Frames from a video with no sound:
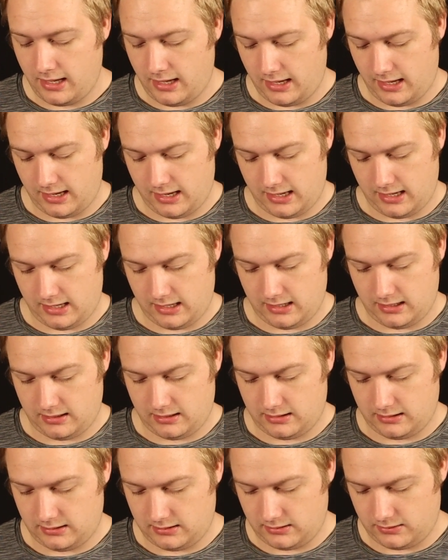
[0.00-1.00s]

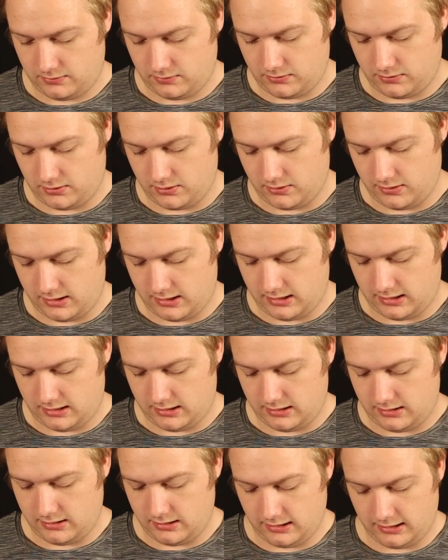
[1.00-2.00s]
And we'll go
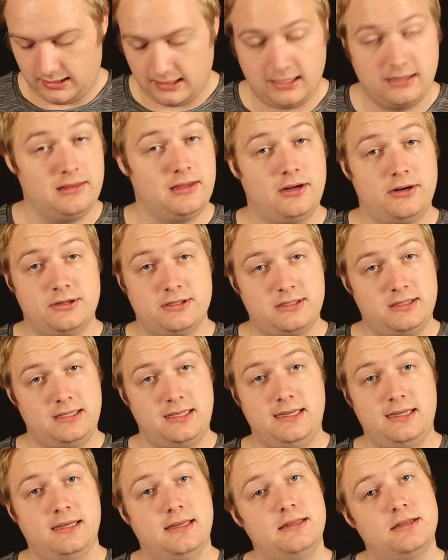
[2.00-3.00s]
ahead, again, there's
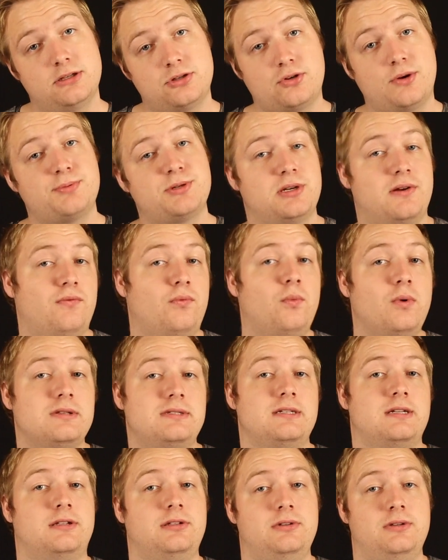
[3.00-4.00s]
the description of
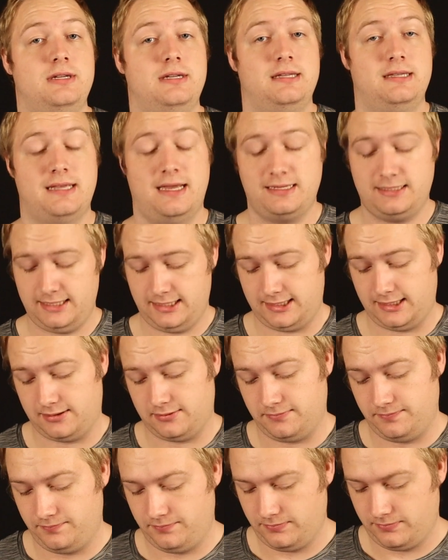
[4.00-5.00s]
what's included in that
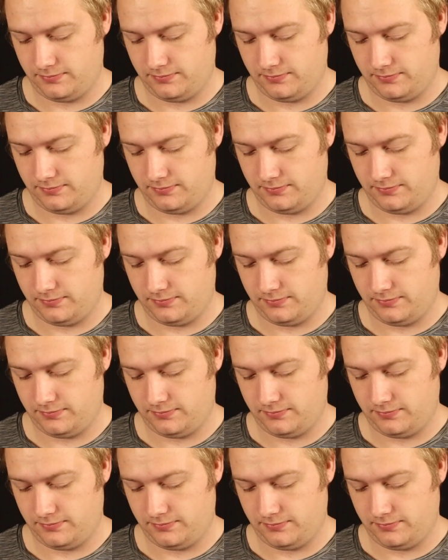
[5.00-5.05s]
detail.